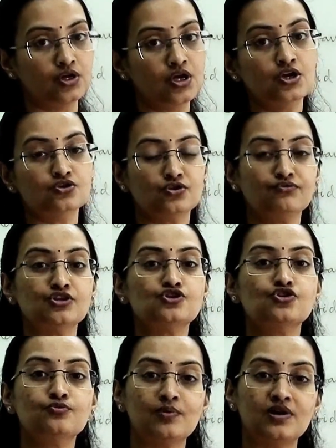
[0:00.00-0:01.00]
So we
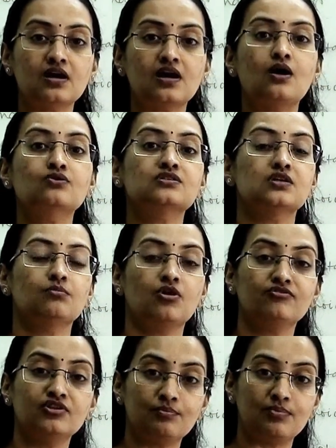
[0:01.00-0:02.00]
should pluck out some of
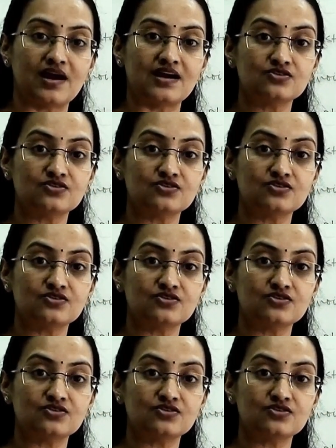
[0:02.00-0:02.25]
the plants,